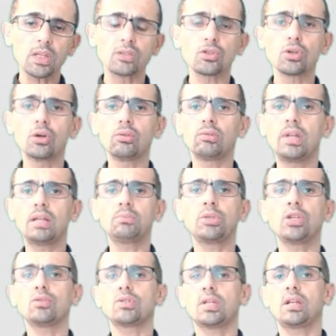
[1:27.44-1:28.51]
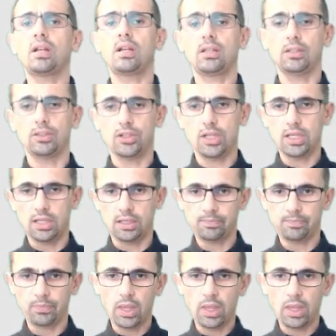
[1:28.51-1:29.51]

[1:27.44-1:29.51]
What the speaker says: So let me use an analogy here.